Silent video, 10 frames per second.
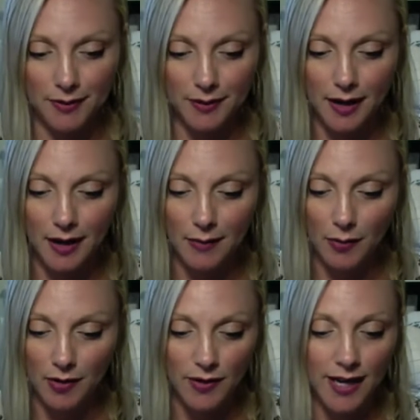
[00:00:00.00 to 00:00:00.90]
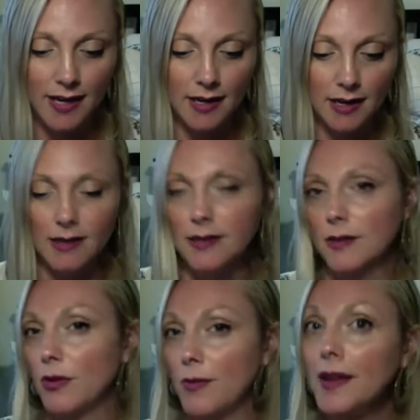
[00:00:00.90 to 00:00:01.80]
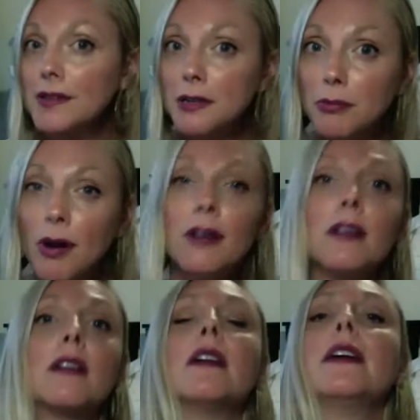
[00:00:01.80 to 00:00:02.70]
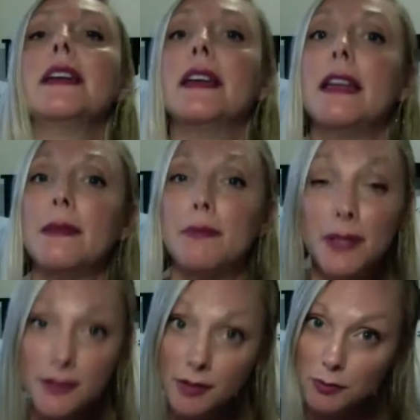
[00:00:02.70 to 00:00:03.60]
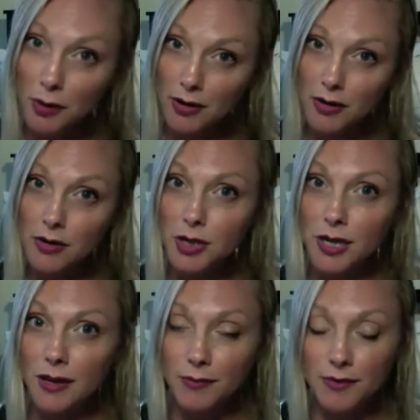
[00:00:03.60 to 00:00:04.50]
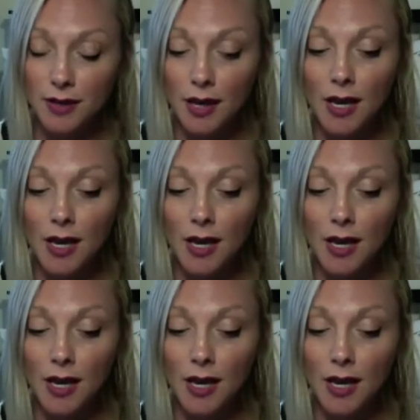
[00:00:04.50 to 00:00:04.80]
whether that is a romantic partner, in business partnerships,